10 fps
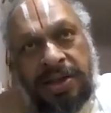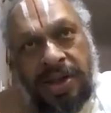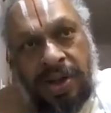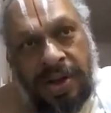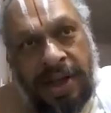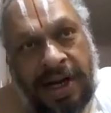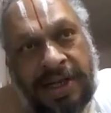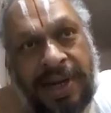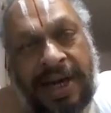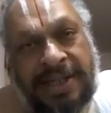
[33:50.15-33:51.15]
So that is
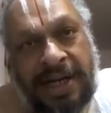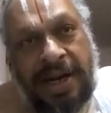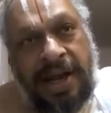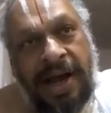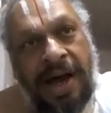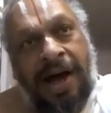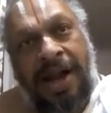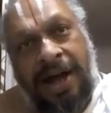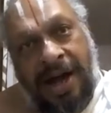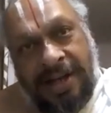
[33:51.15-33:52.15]
why I said
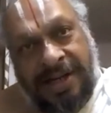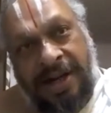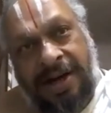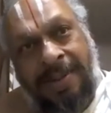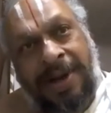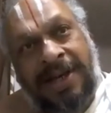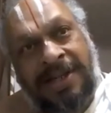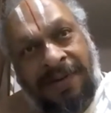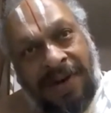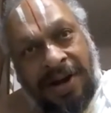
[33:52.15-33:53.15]
Alaya Archana Krama is
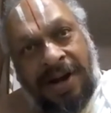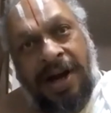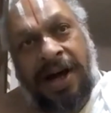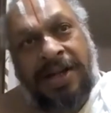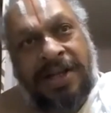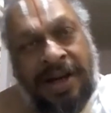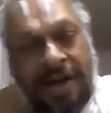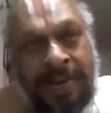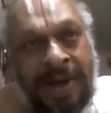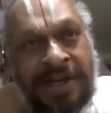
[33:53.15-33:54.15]
different, Griha Archana
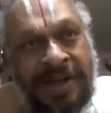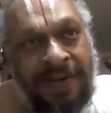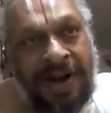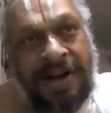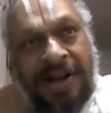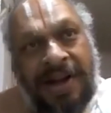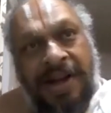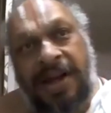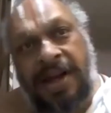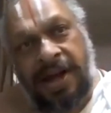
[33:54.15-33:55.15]
Krama is different,
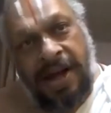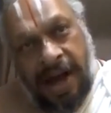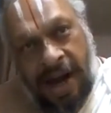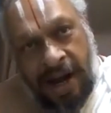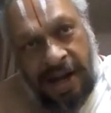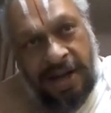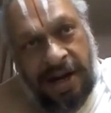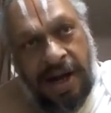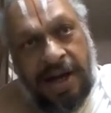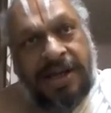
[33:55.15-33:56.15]
and in
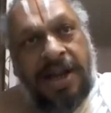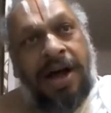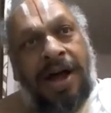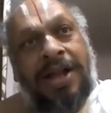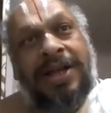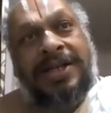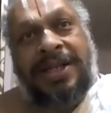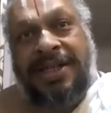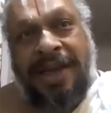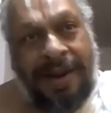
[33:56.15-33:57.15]
Griha Archana all these
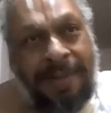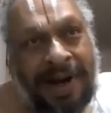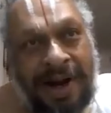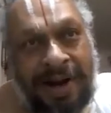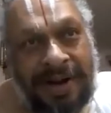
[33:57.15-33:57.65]
things are embedded.